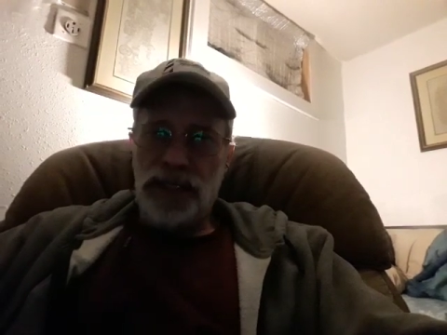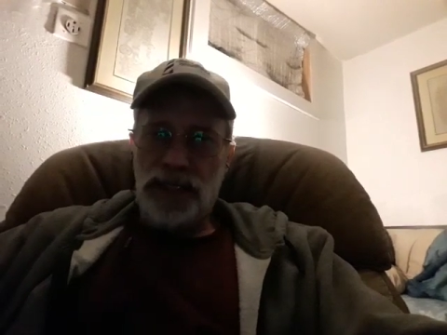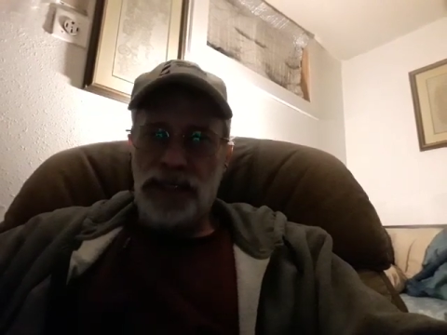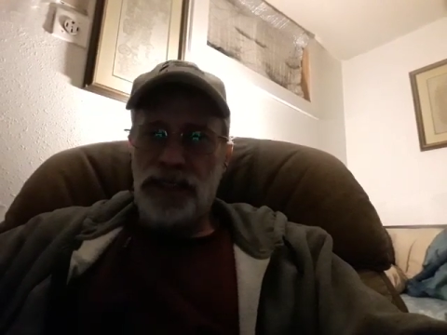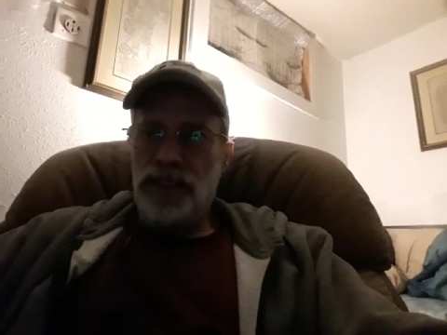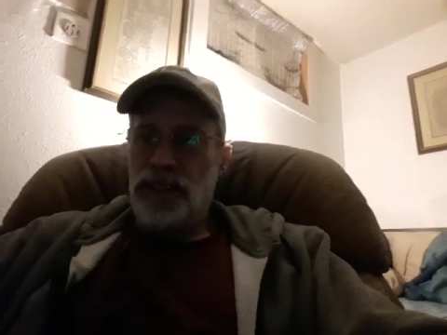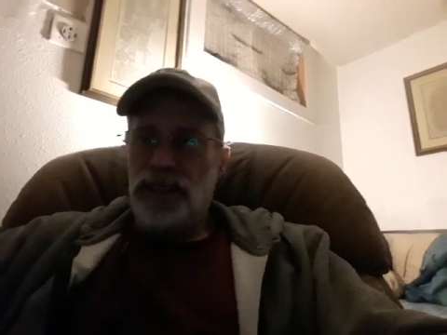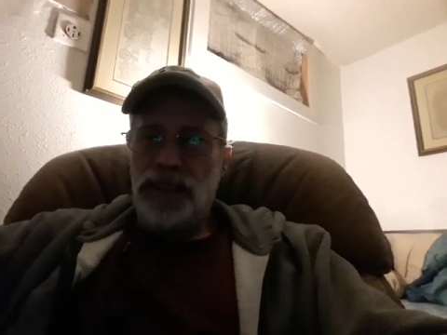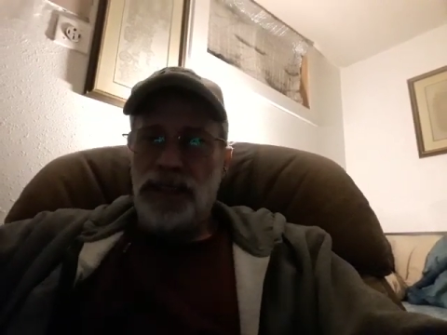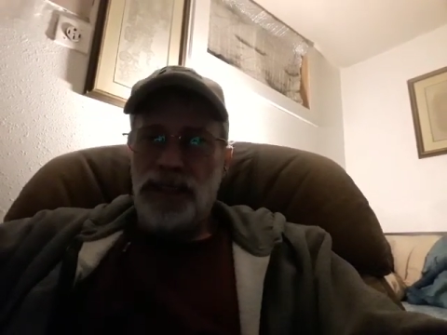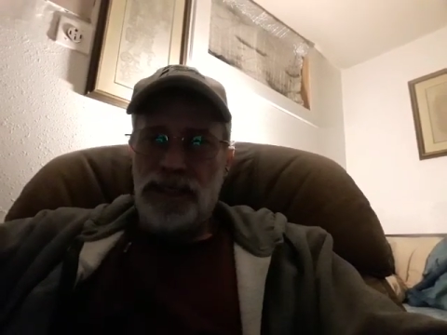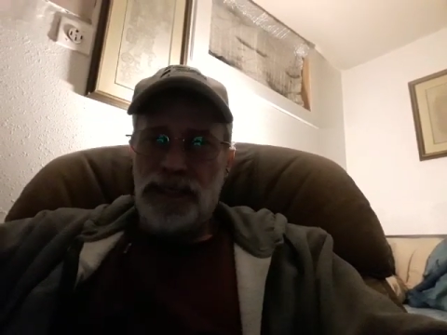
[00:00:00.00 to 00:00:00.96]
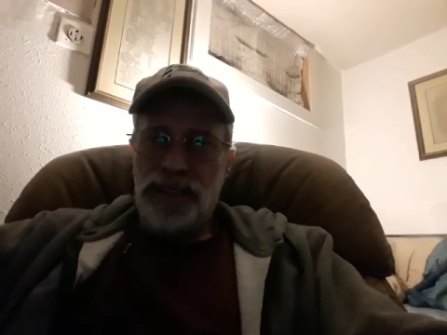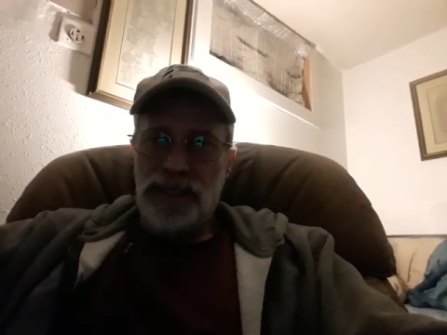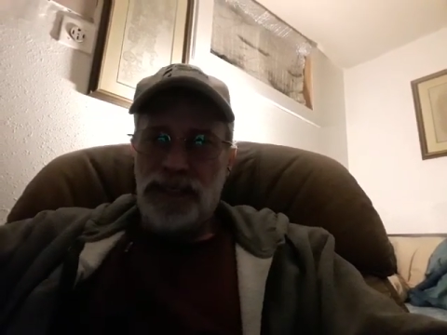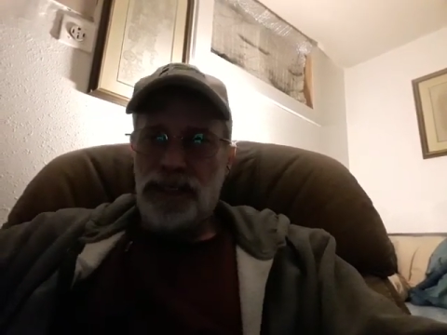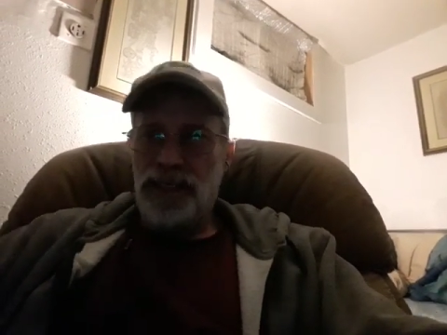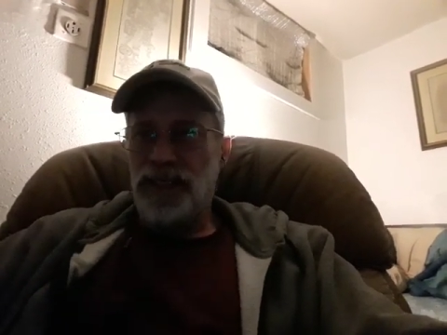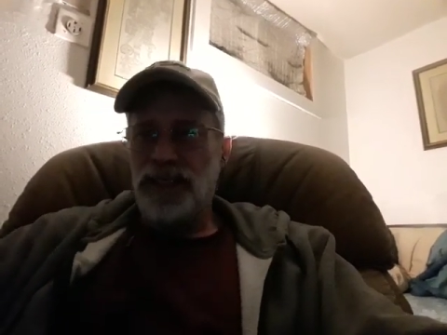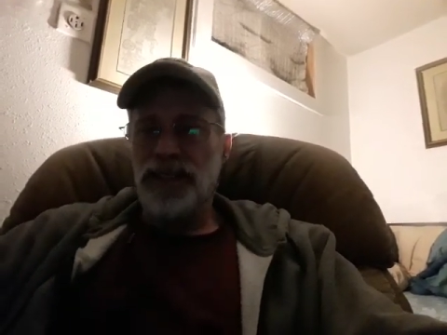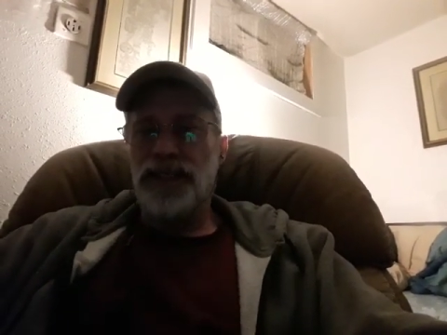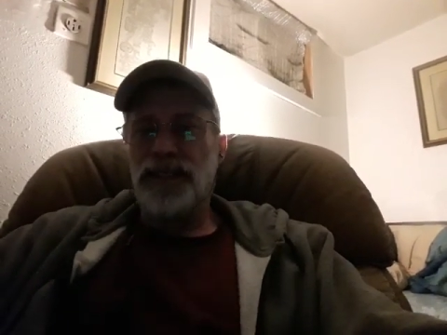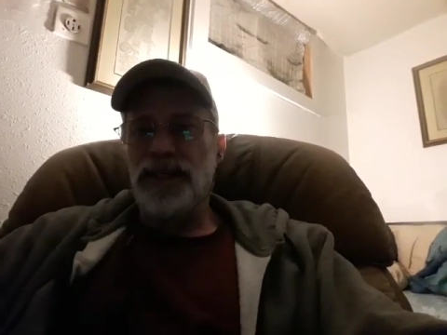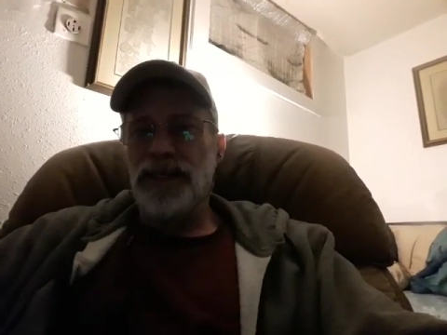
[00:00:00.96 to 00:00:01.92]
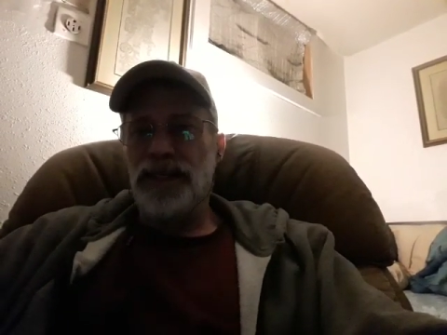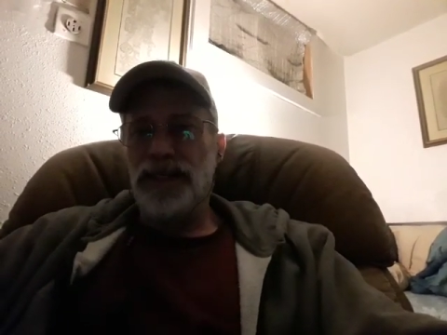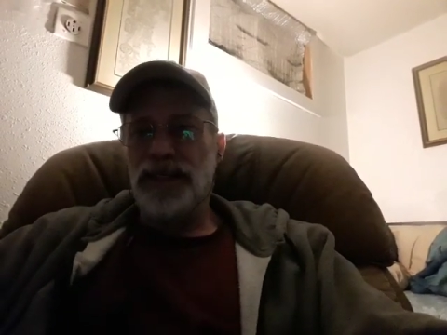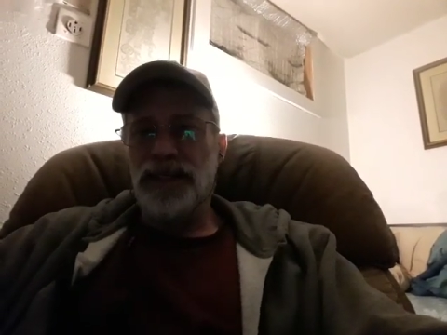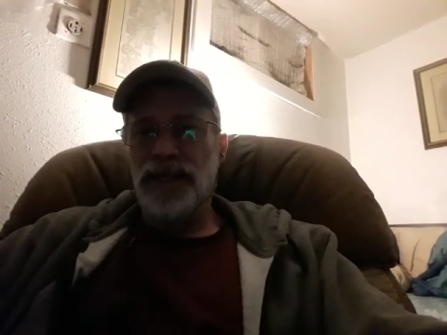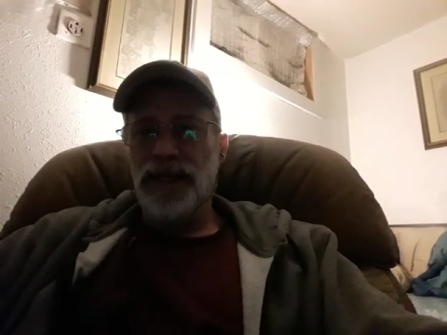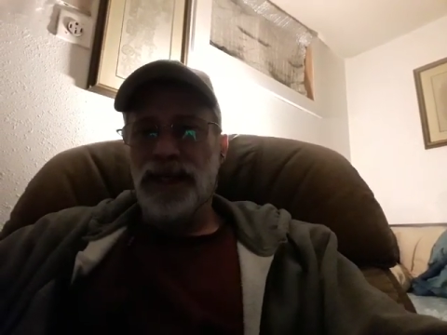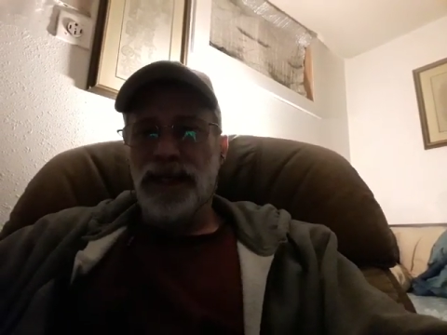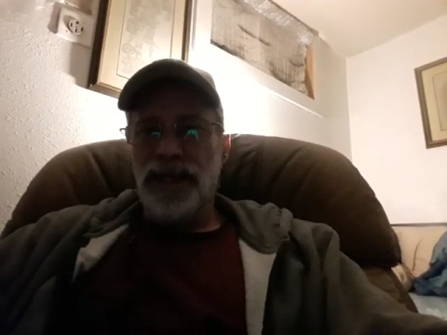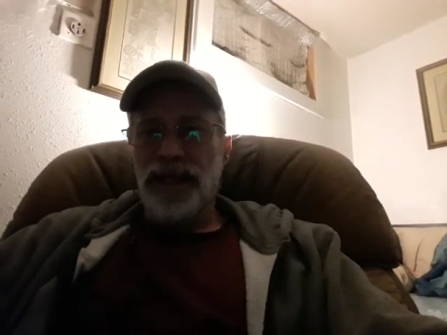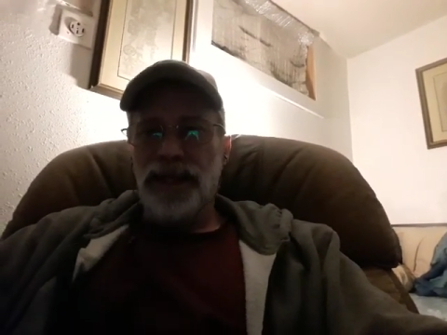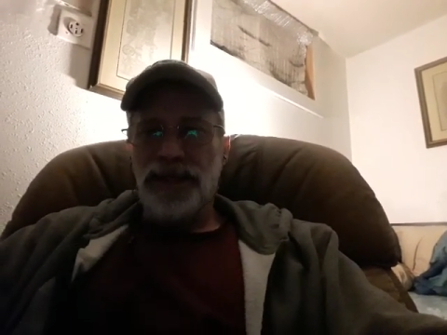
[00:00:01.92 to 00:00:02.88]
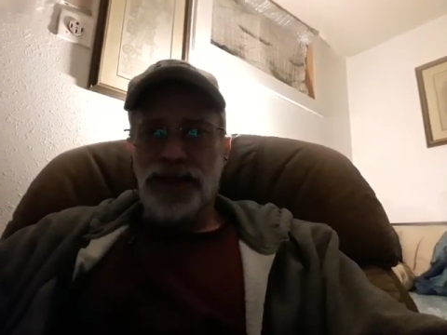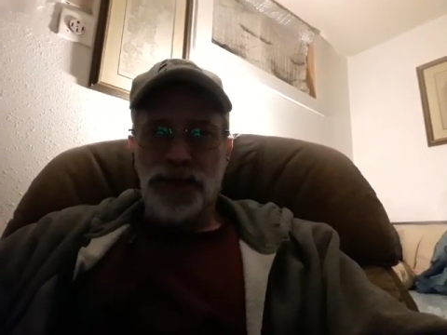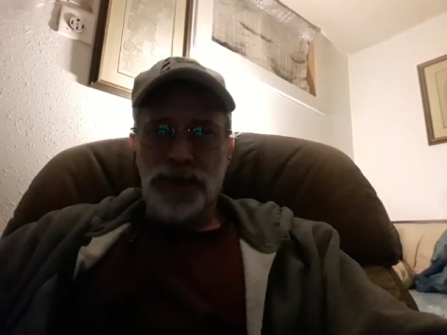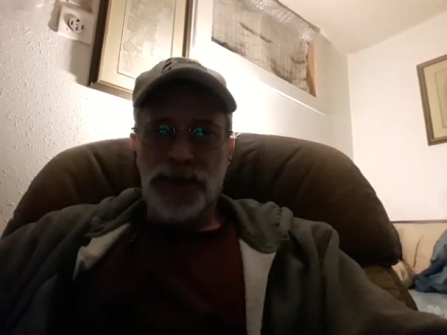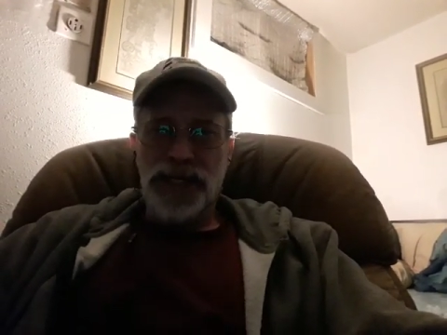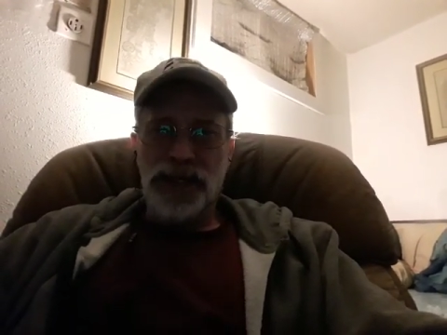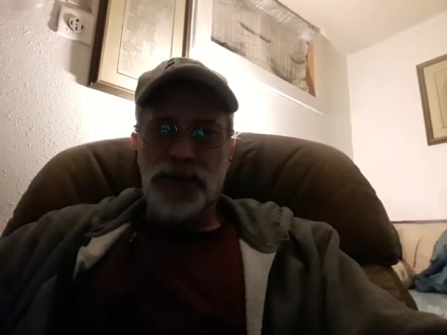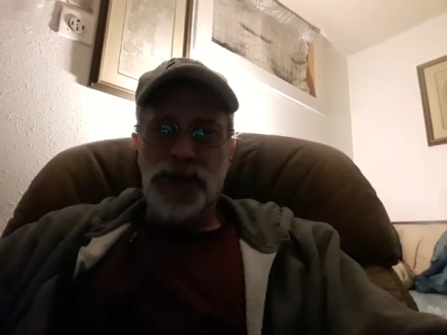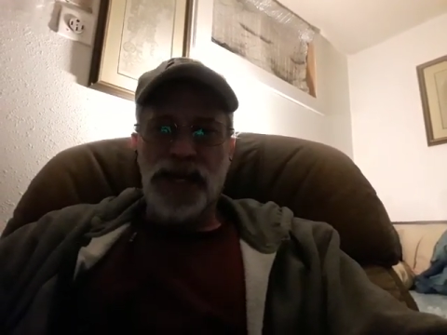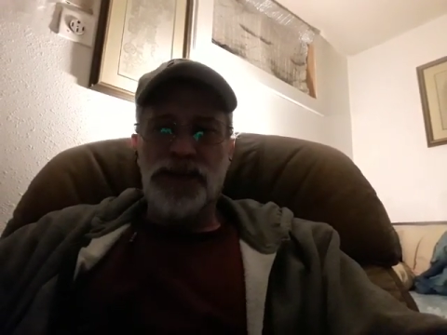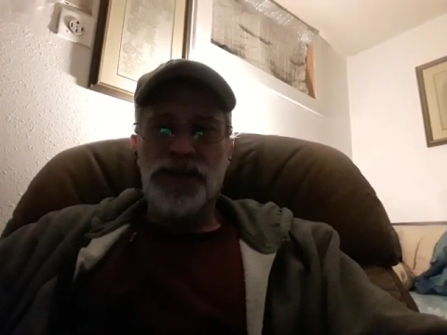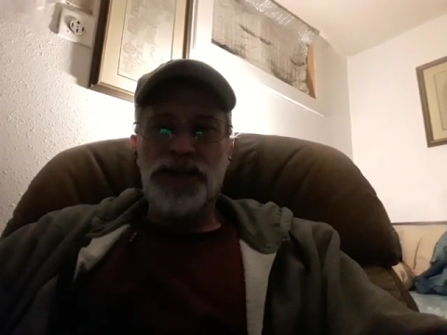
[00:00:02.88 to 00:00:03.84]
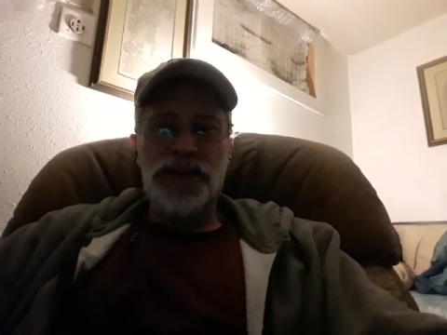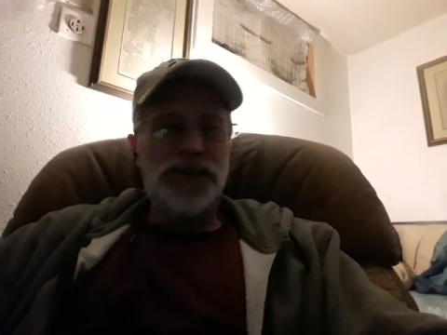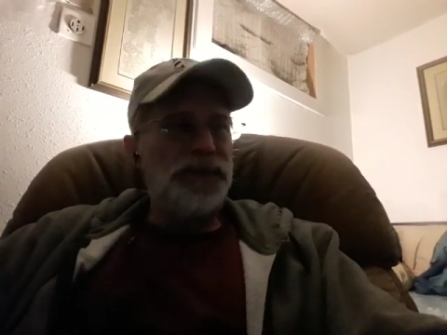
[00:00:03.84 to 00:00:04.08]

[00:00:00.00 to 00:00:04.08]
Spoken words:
you know, it's insidious. It's already around us.